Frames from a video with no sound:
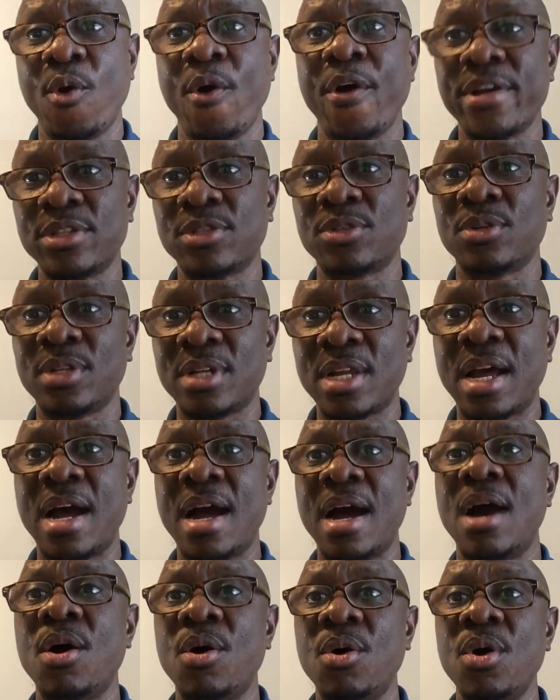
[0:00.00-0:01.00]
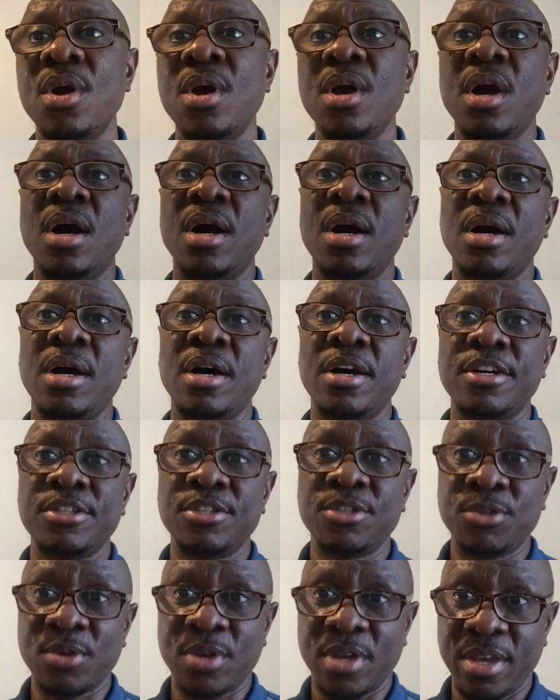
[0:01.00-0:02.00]
points on how Uh,
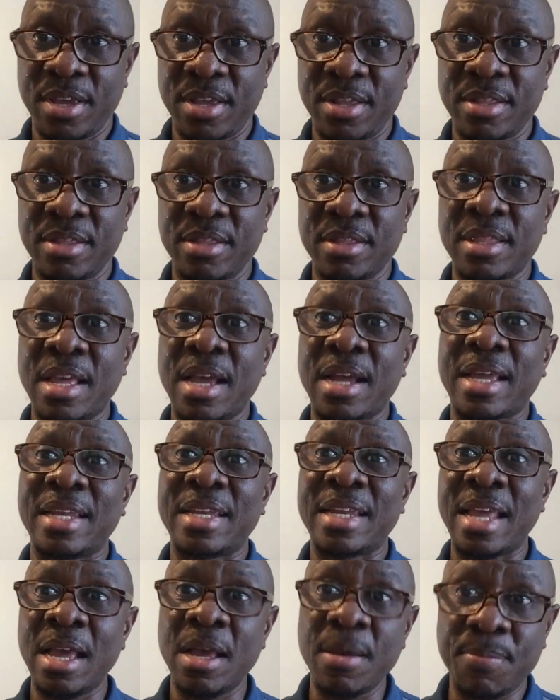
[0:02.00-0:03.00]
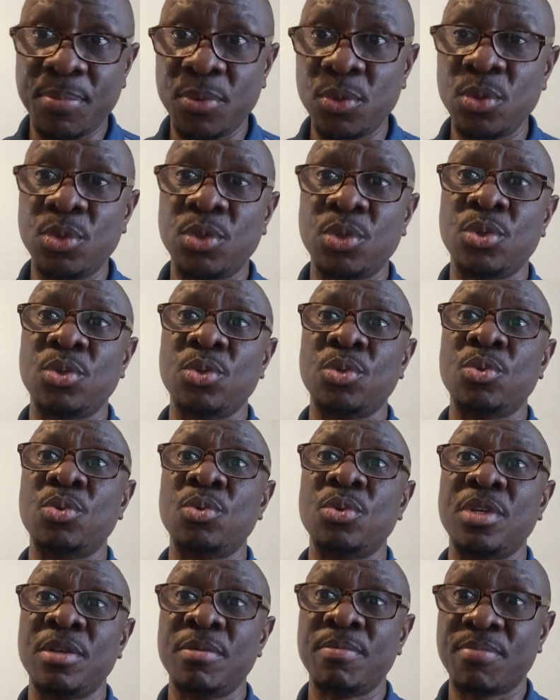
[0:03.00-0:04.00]
you can that can help you to
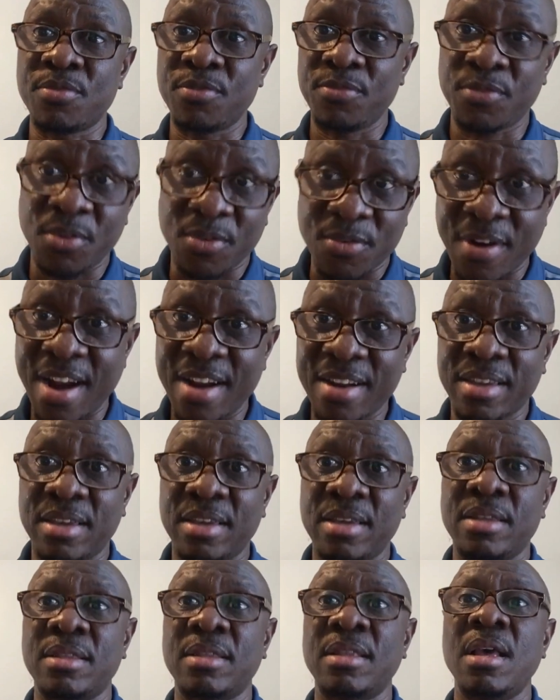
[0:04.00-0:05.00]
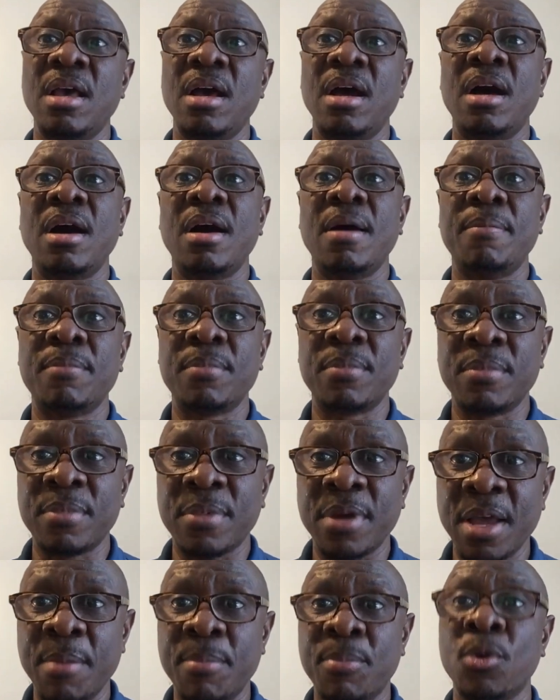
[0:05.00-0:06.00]
improve your ranking, um,
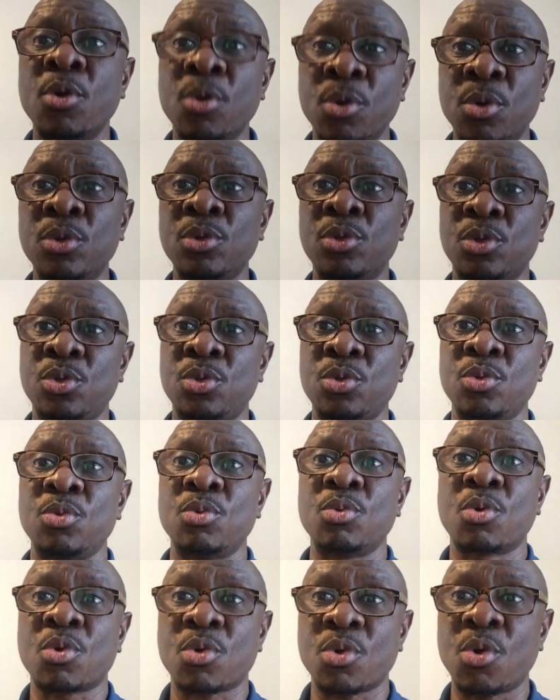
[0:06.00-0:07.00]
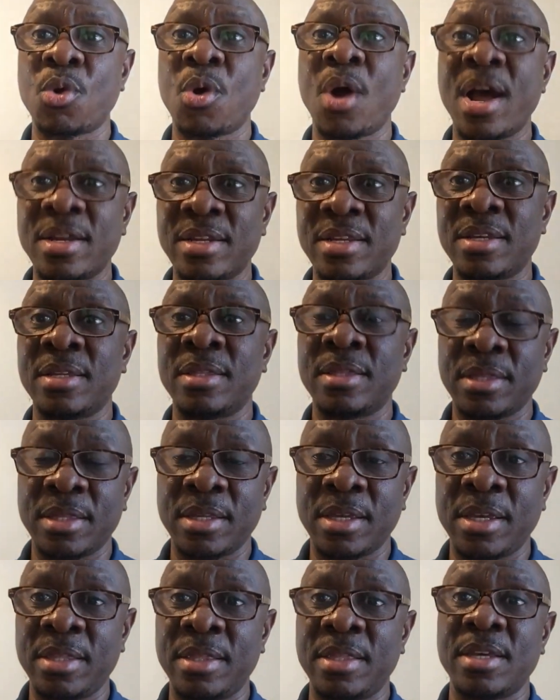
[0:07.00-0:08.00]
help Google to crawl and in,
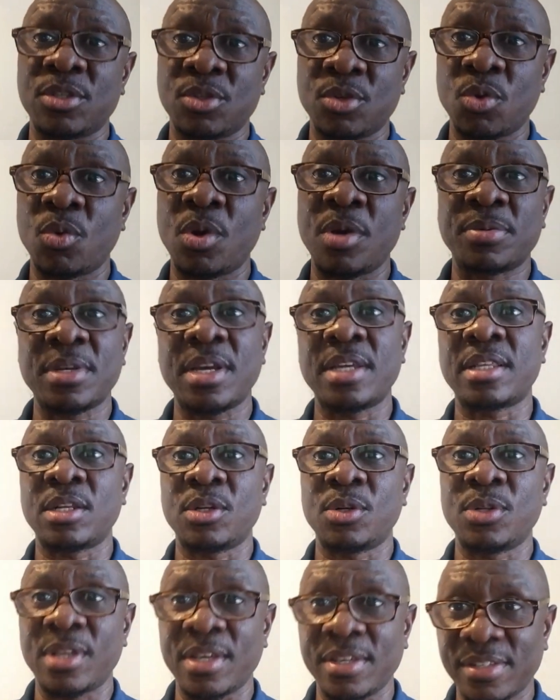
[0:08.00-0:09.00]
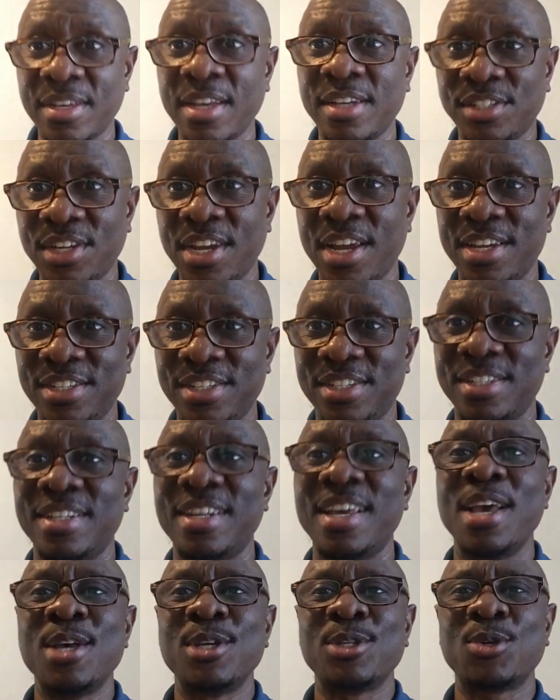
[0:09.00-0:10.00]
index your website and other search engine.
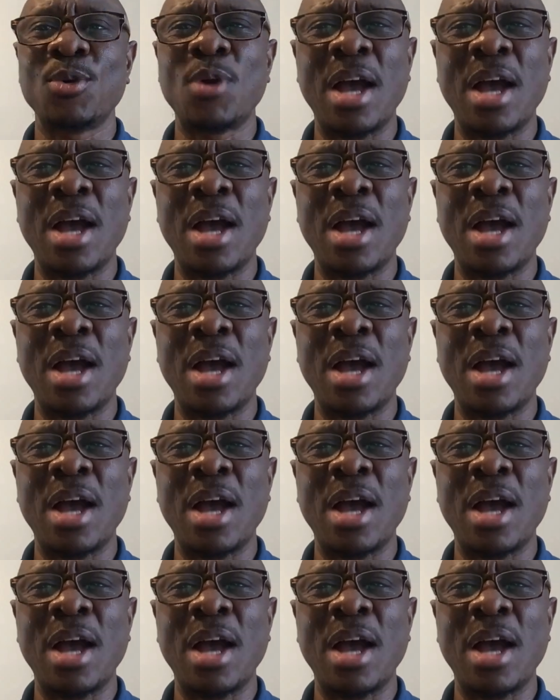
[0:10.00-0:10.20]
So